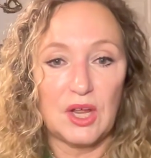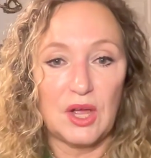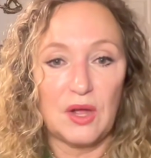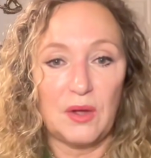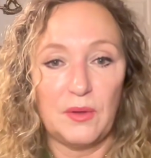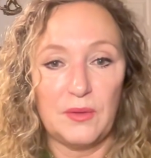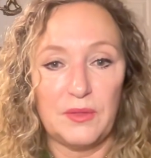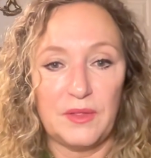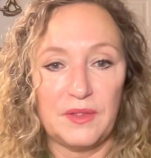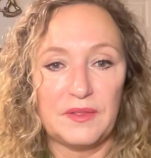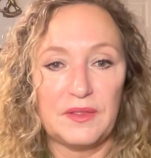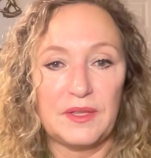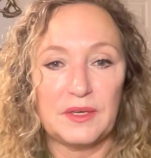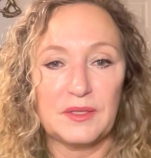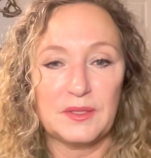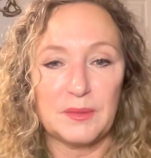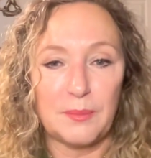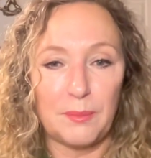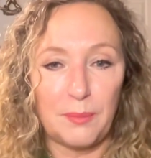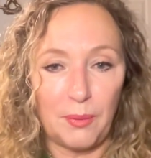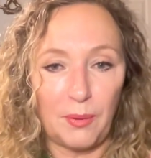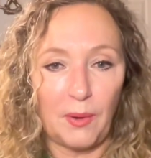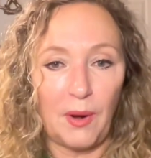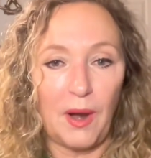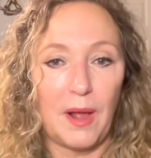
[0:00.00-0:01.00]
know that there's a
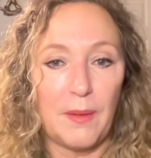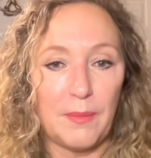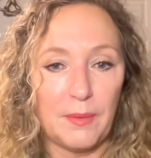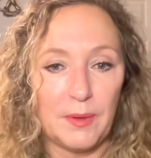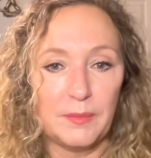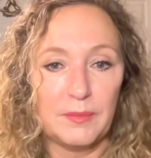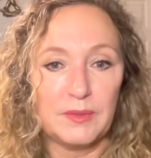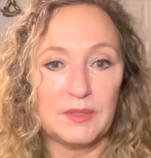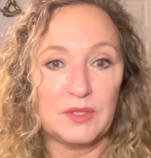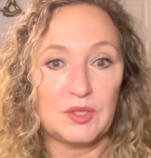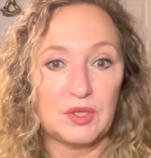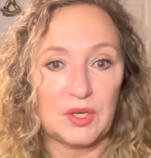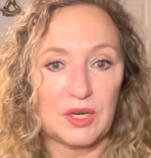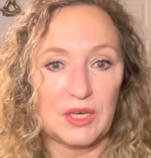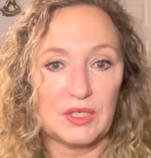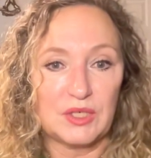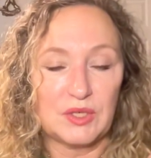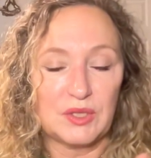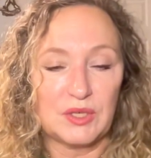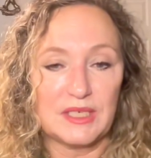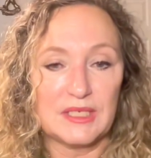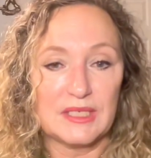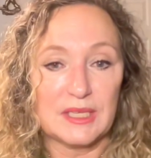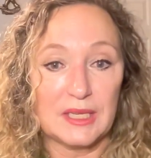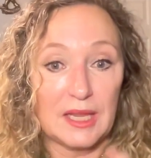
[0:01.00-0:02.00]
problem with
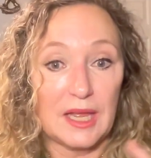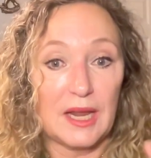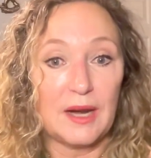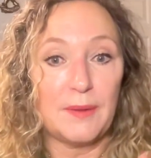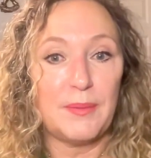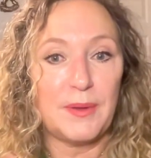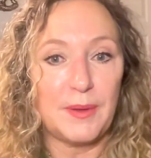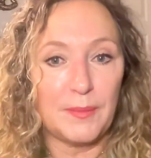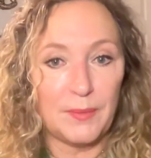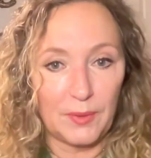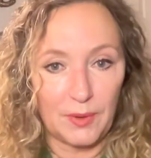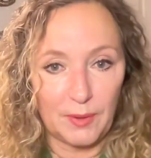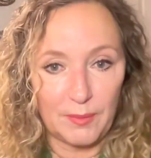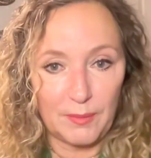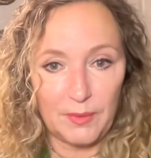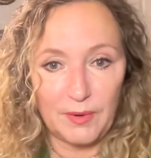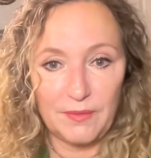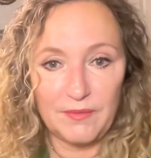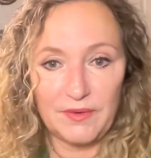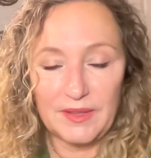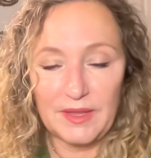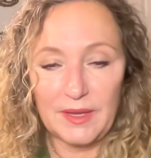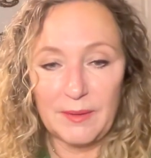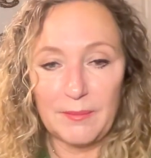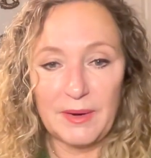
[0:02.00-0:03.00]
treasuries. A lot of people are
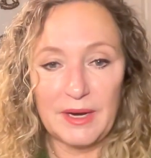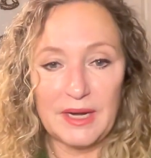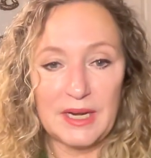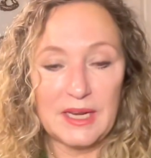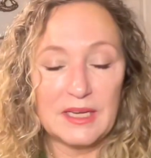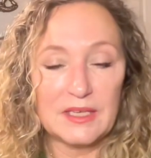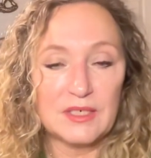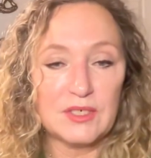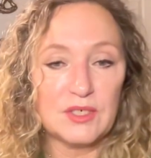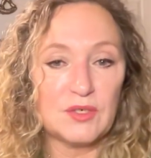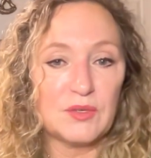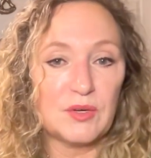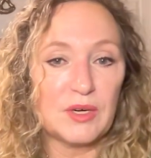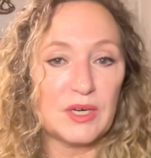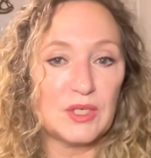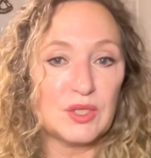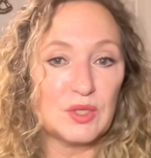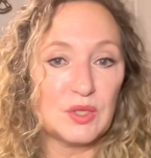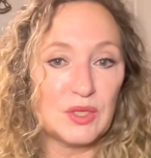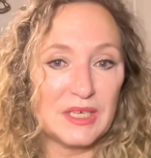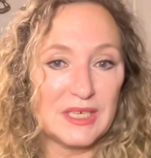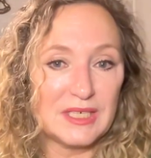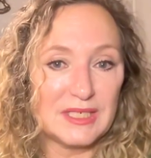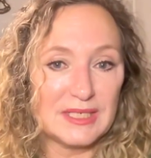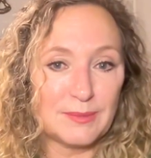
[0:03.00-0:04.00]
moving their money into
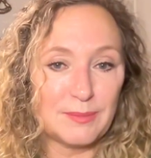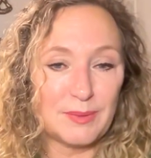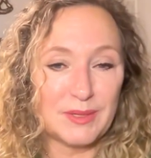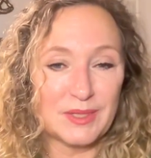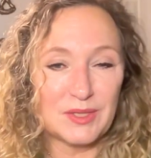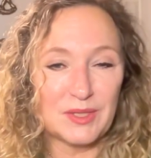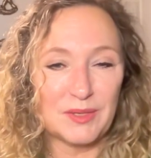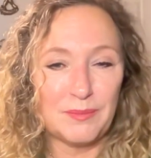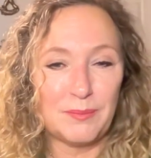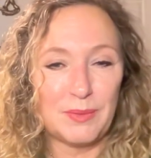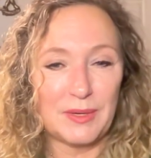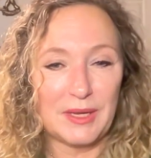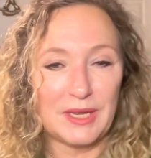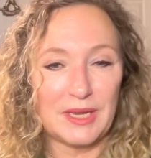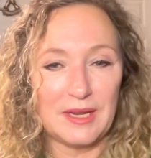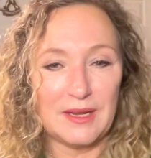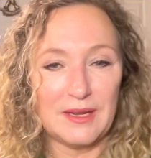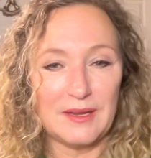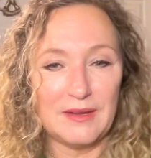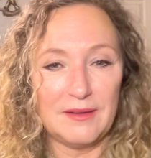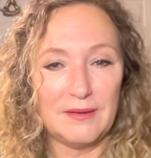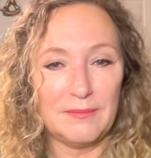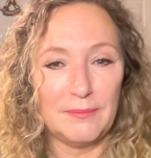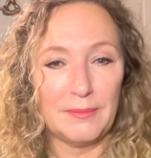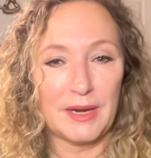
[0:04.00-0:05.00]
treasuries, especially big
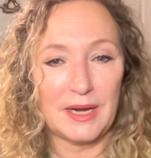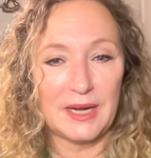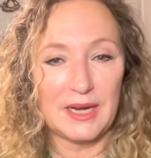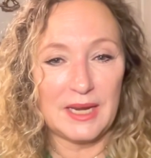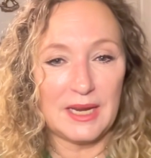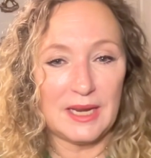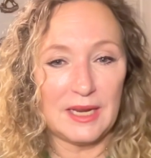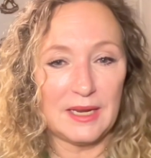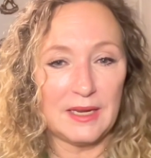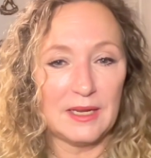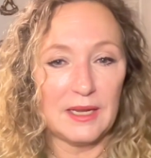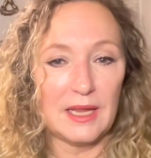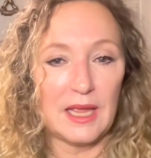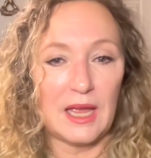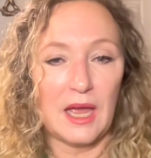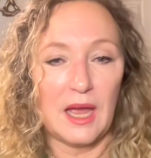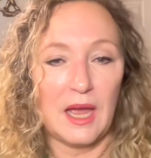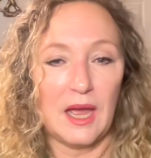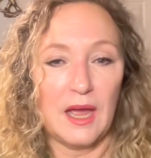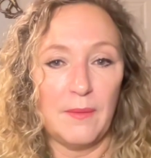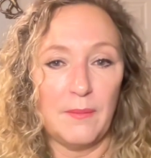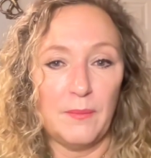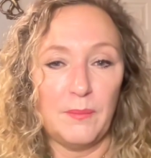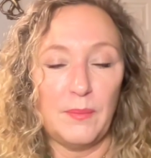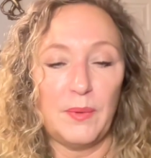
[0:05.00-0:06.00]
money,
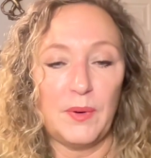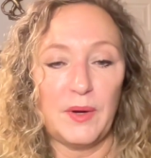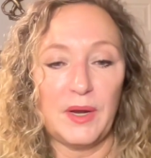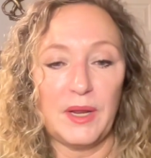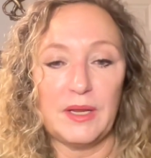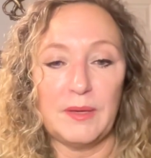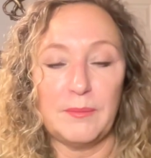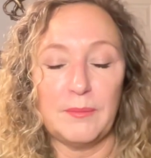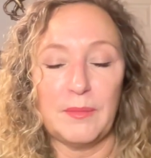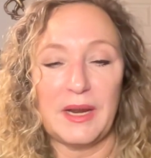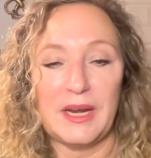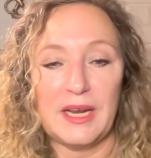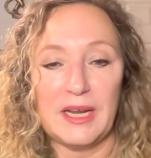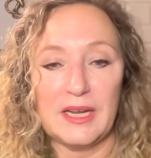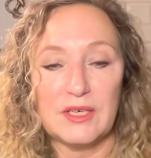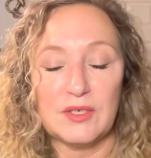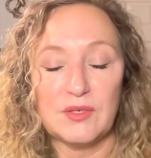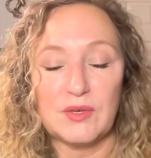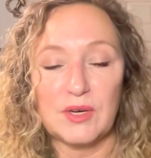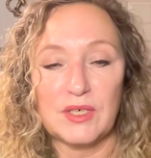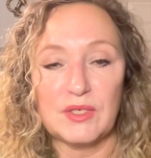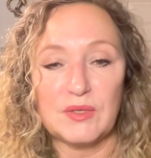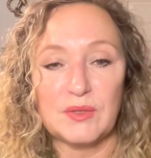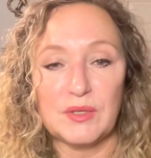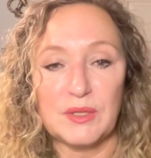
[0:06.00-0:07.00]
um, putting money in
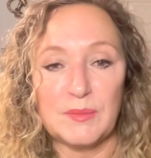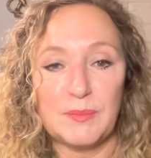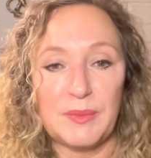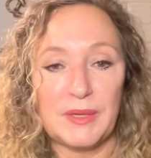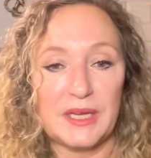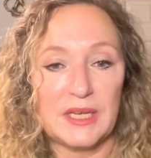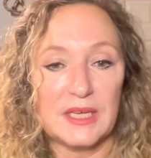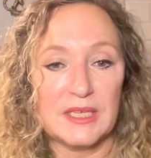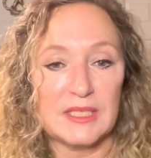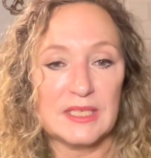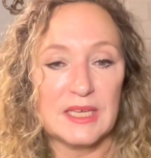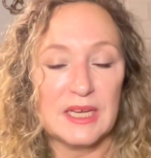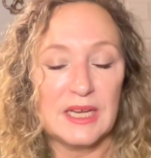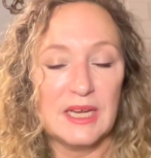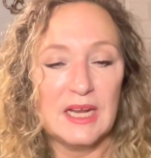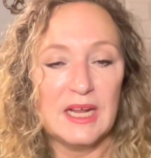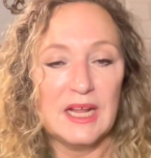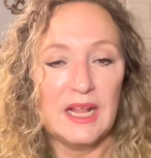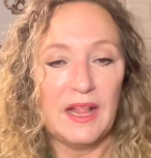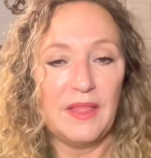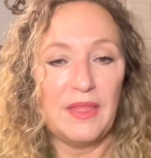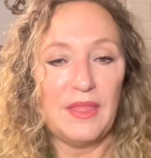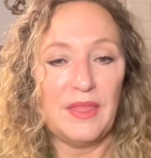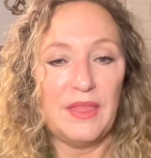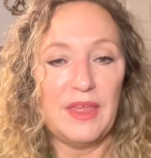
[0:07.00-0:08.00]
treasuries because
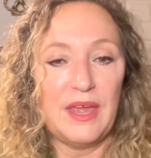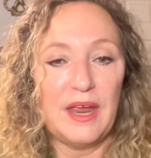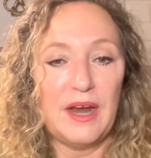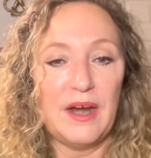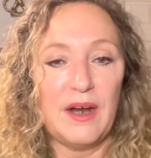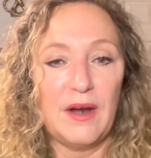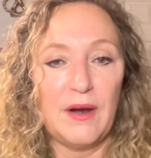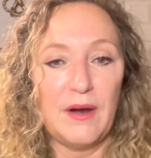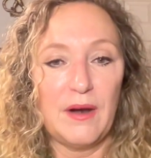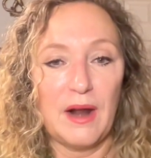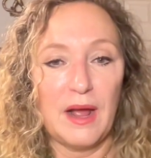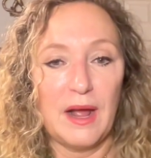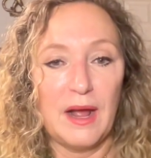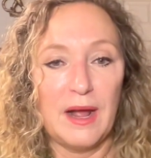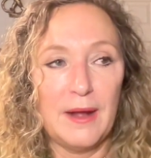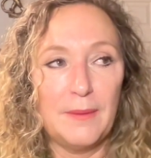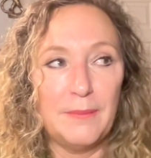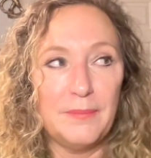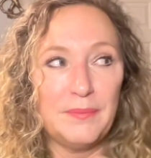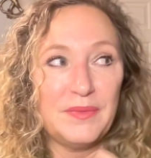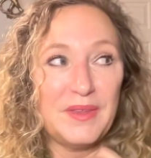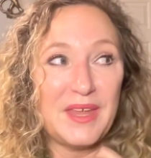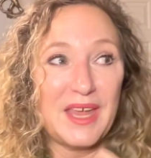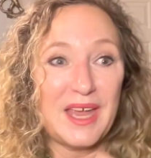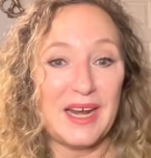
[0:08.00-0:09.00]
they're
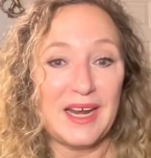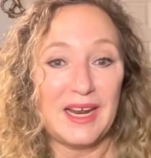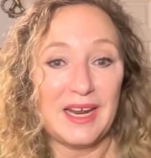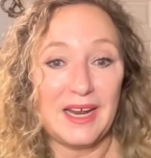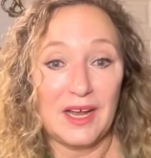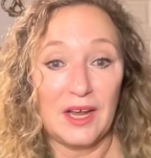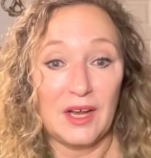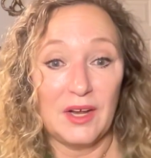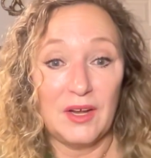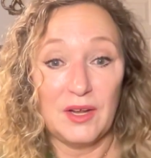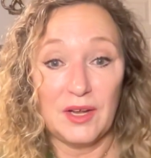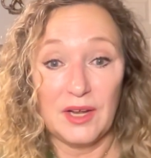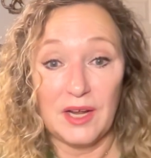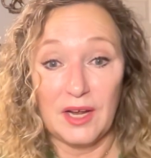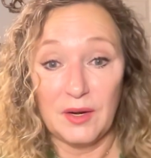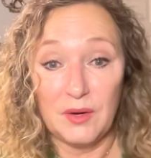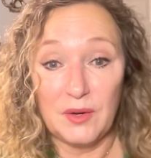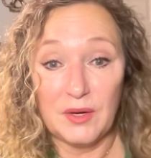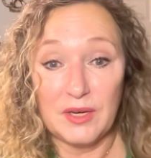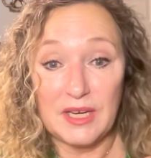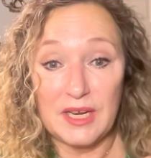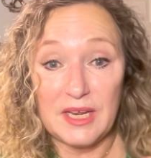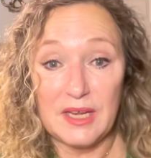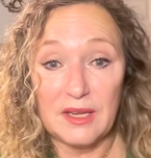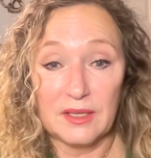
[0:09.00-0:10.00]
um, getting a, a
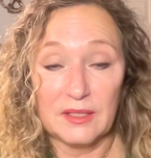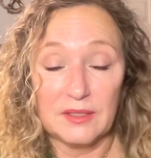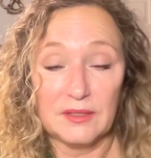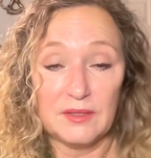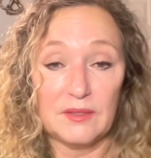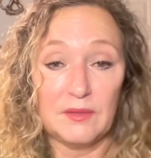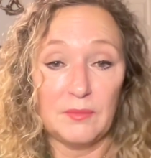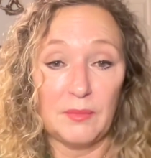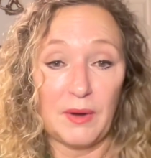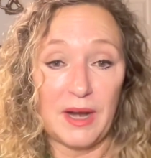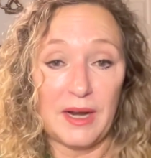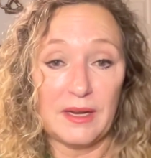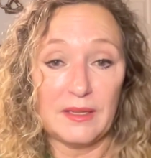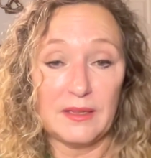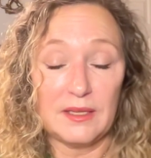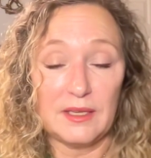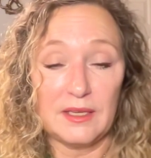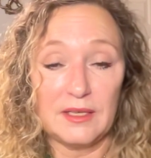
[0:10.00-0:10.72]
good yield, right?